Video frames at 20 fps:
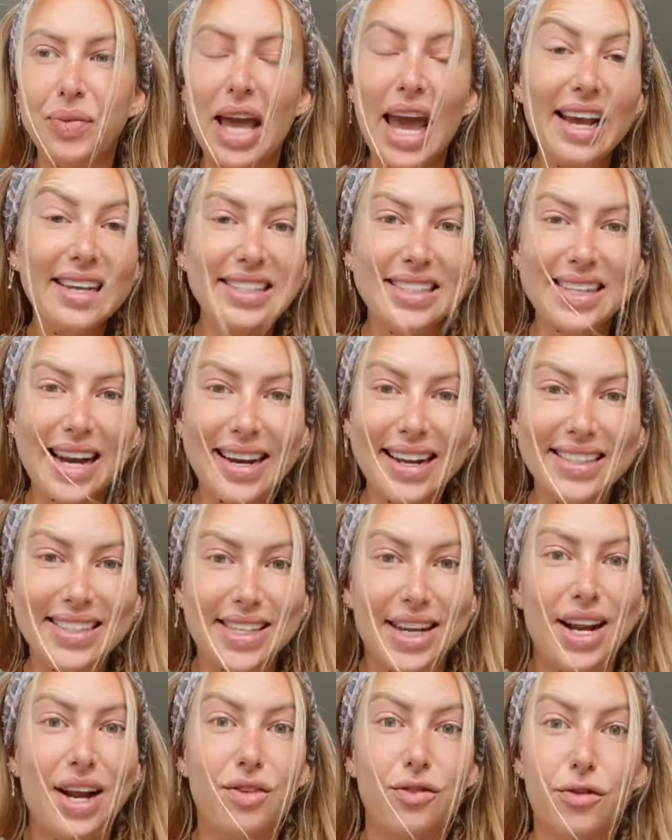case
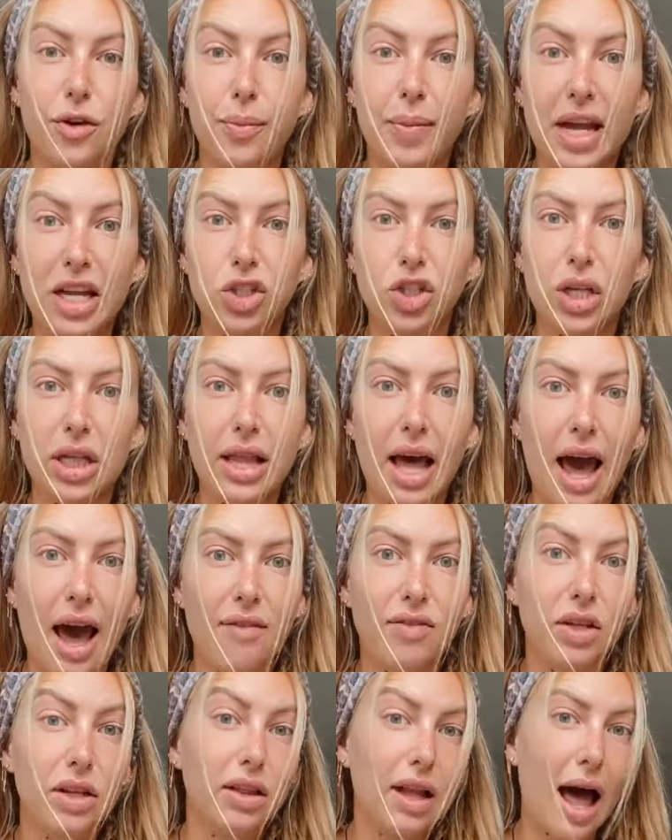studies and information that
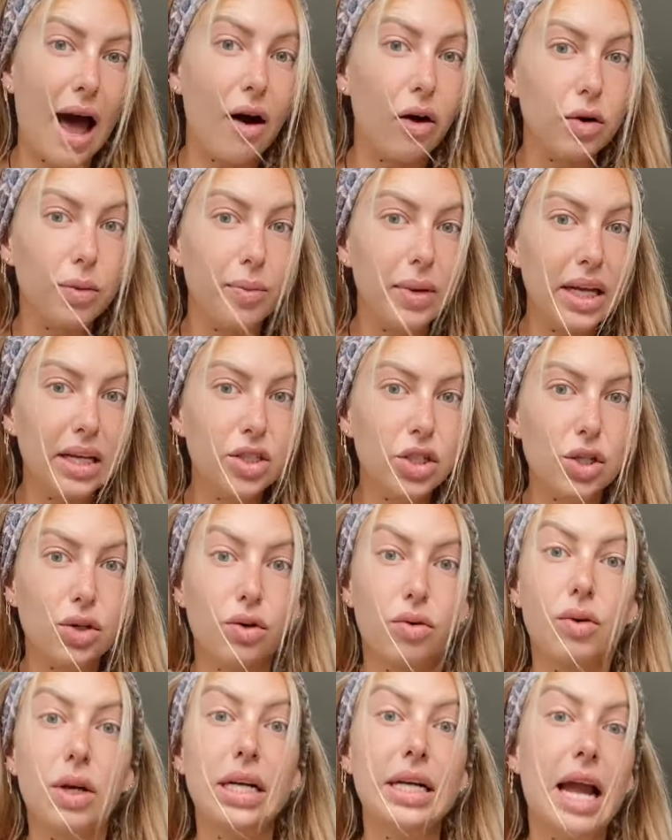have allowed me to
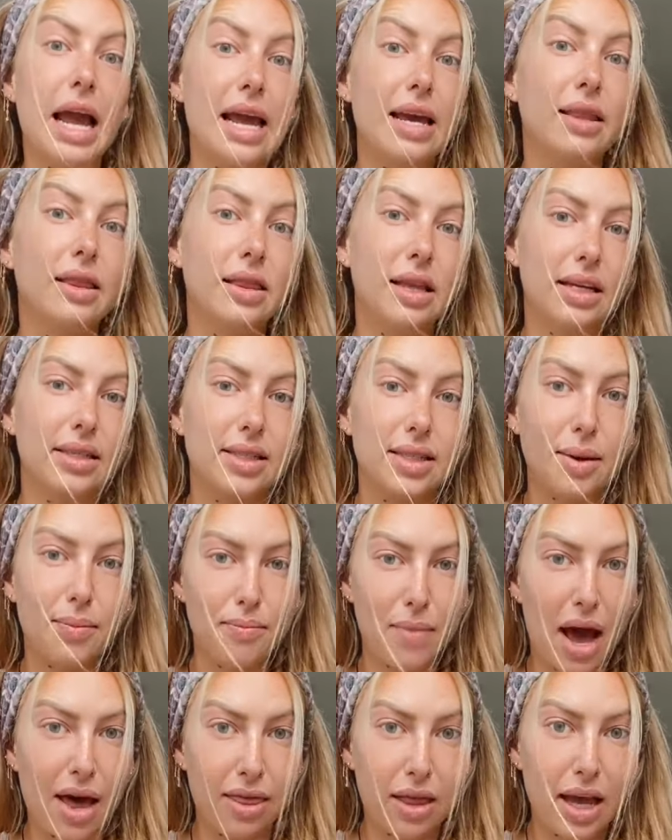create this
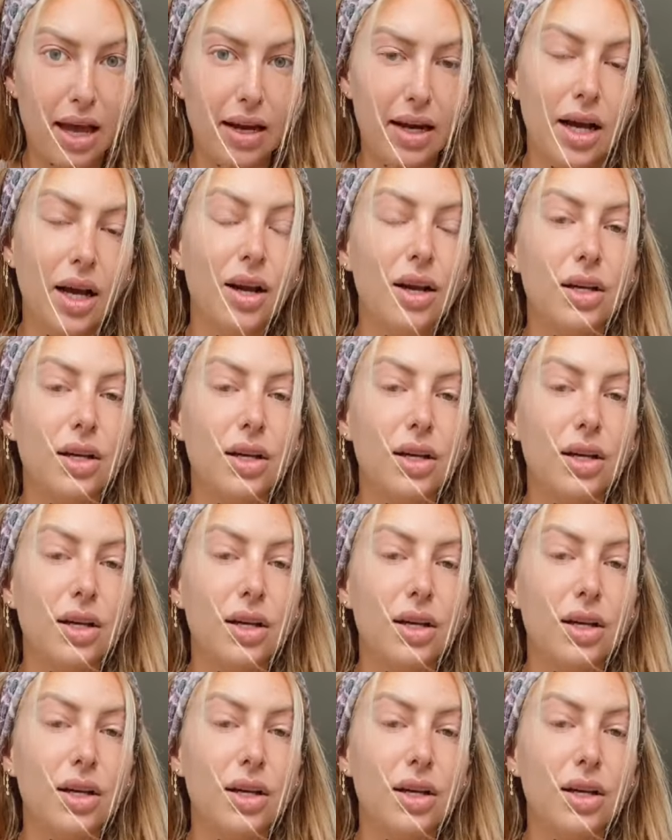method.